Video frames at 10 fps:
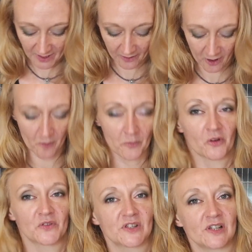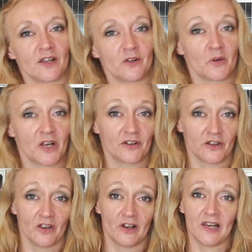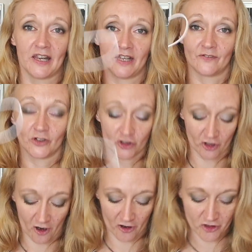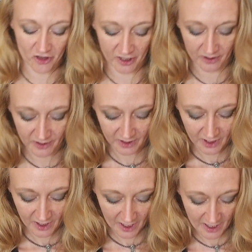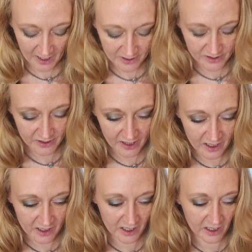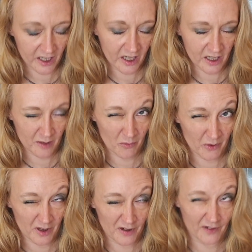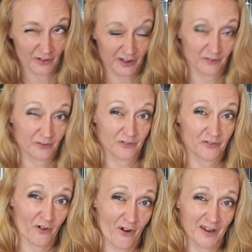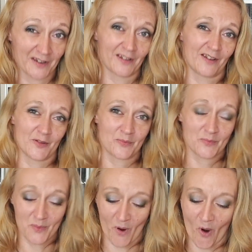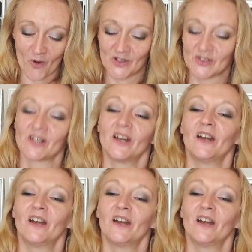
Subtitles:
It comes obviously with your lead for charging it, and then it came with, if I can find it in the box,